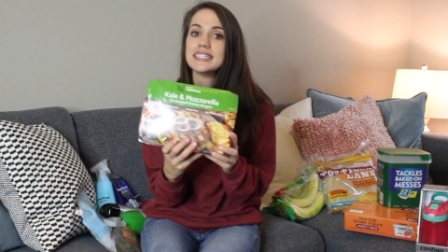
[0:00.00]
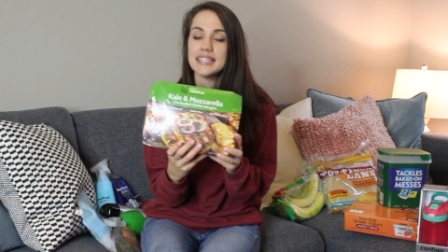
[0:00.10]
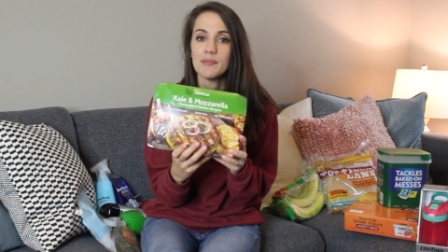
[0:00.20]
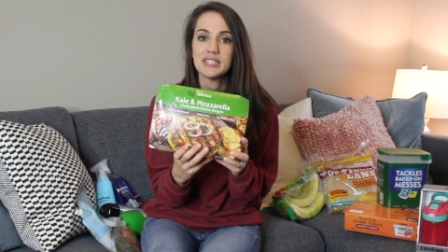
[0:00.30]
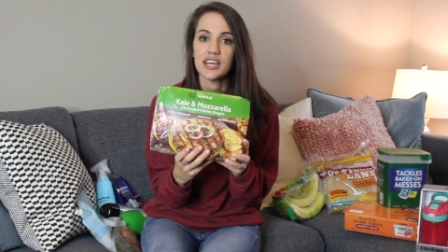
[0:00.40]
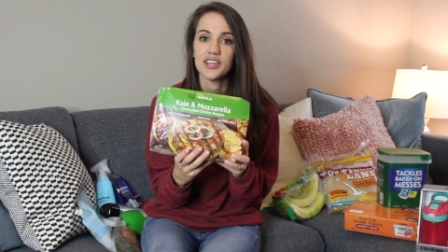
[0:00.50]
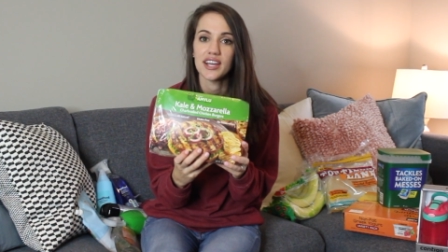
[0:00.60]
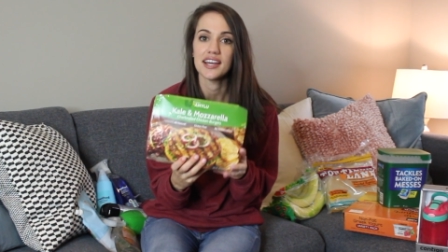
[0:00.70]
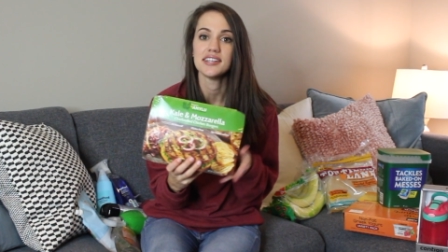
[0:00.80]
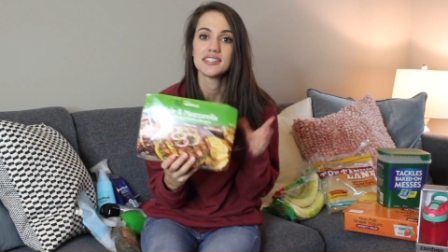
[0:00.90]
Let me tell you
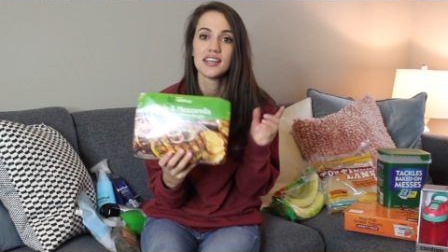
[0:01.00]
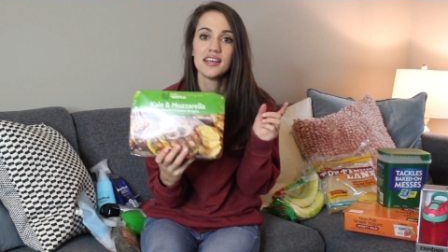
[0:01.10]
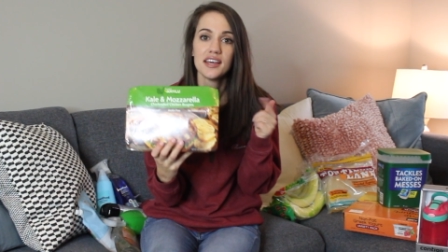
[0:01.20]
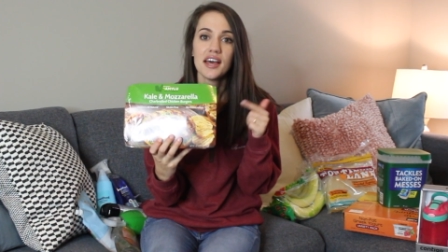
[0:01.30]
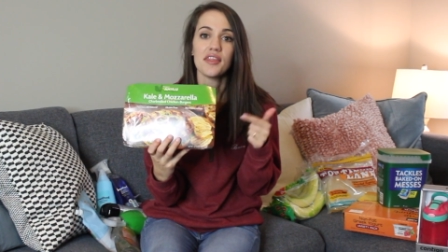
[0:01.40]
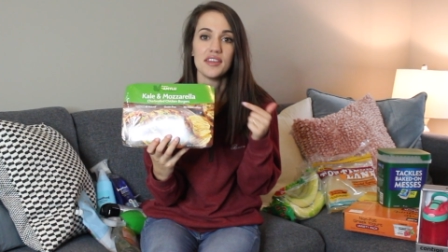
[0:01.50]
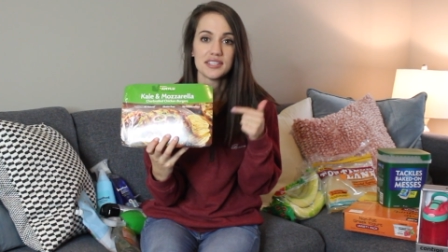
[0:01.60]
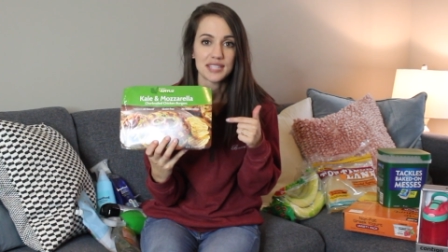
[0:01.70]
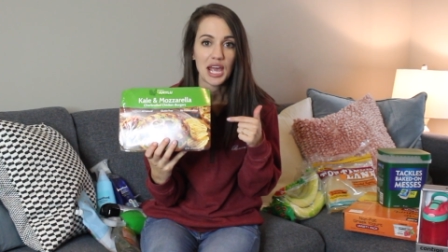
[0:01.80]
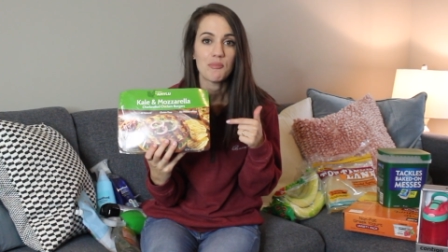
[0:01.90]
guys, the
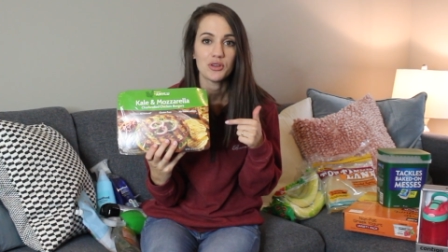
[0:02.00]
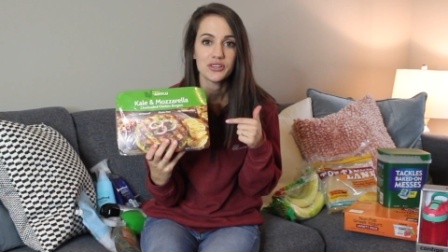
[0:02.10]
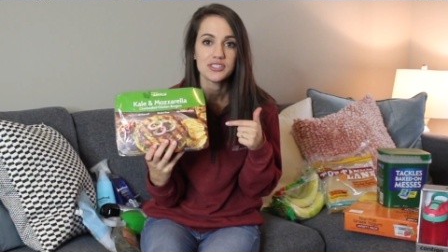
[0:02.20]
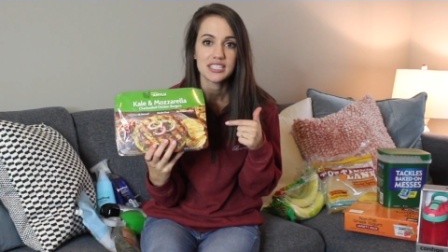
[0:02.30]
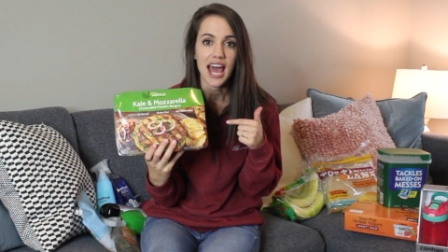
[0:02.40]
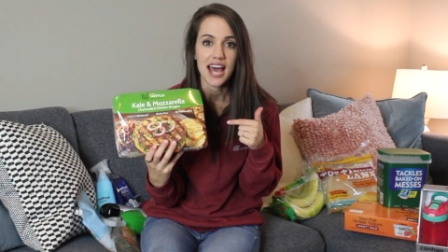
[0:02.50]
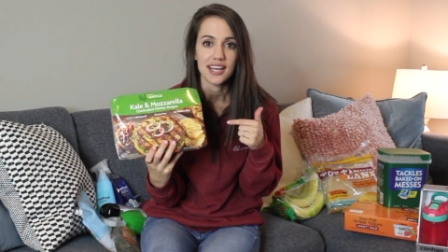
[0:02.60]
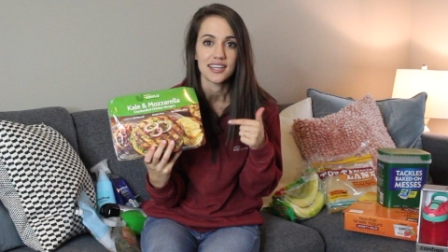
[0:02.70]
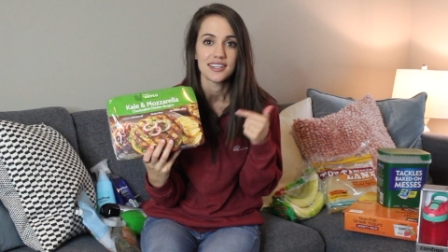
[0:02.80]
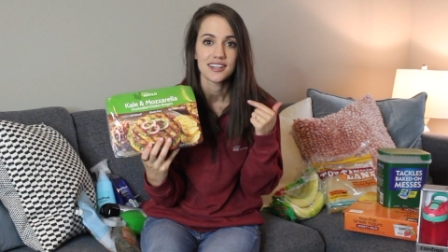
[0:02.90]
samples
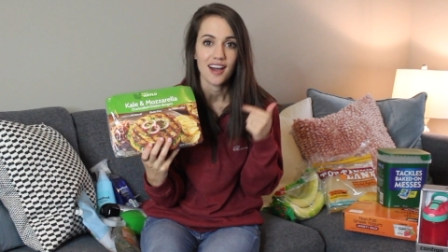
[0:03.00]
at